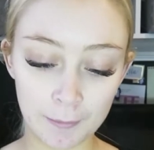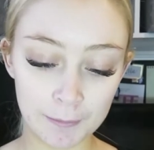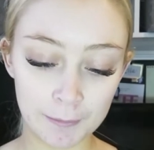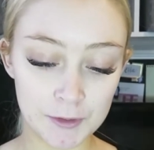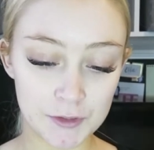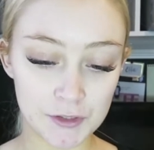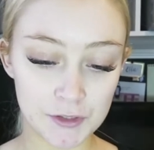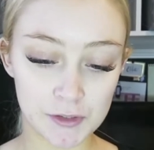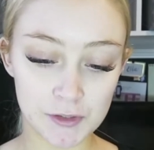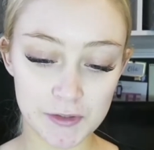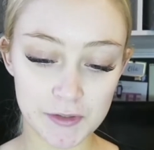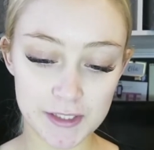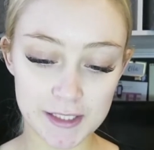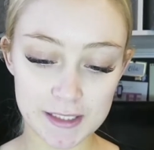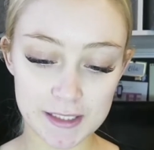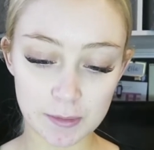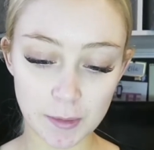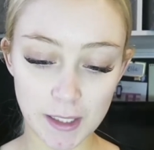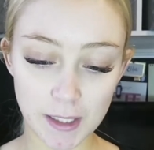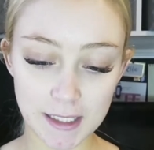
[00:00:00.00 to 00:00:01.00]
So
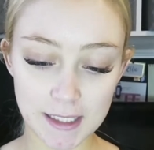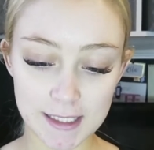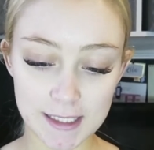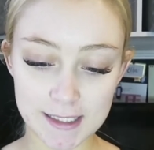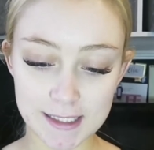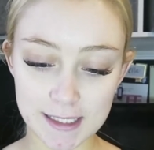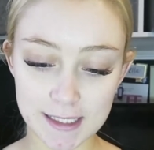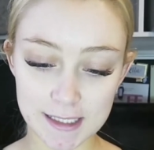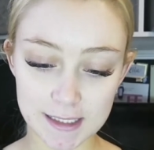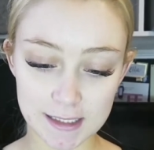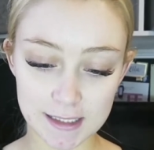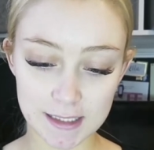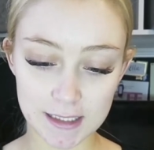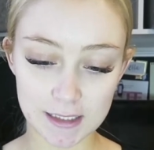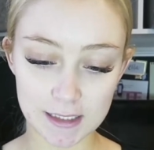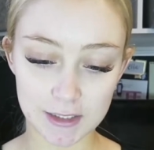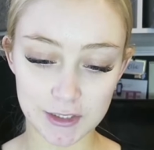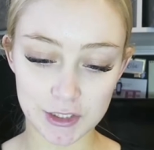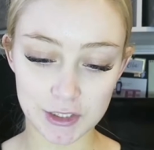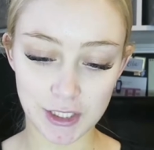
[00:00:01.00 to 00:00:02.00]
this one is in
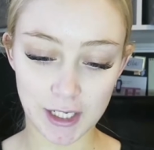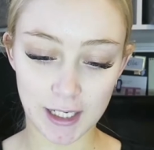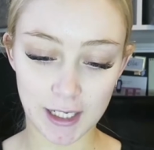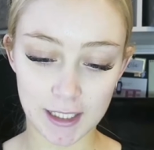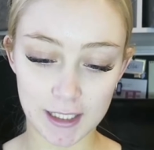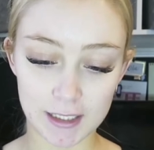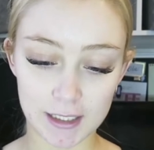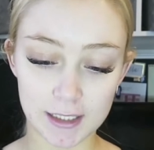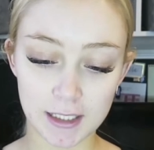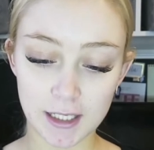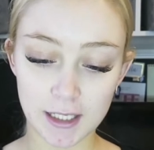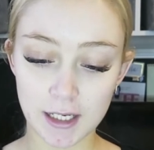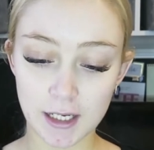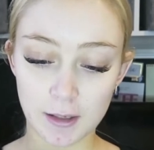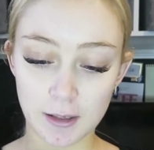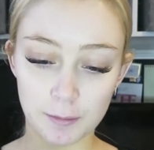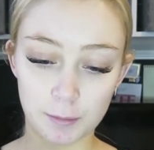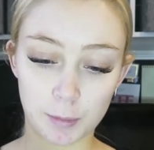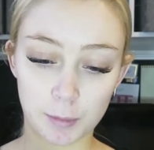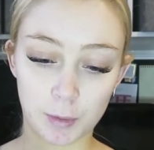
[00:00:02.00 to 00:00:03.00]
the shade
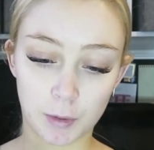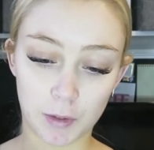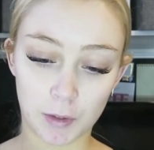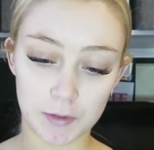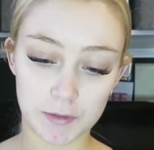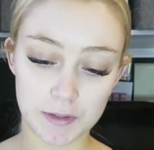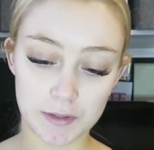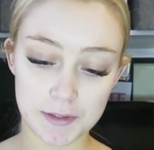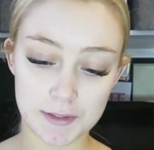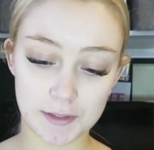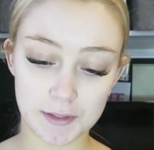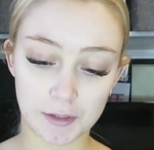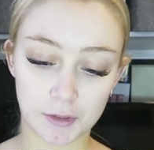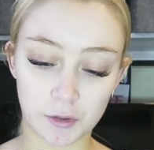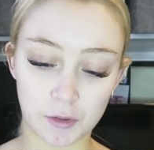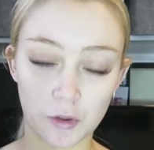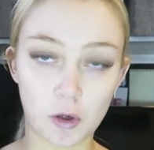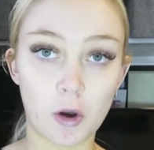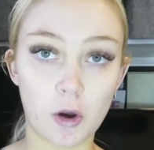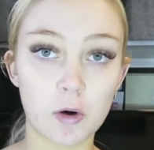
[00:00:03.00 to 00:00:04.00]
Bronze
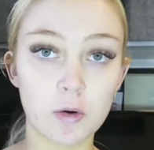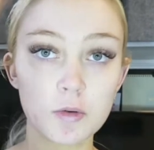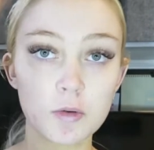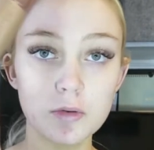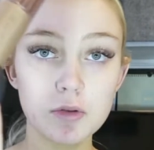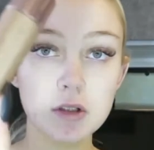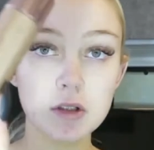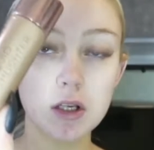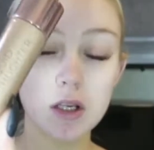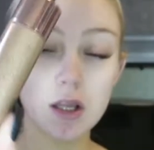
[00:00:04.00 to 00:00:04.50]
Gold.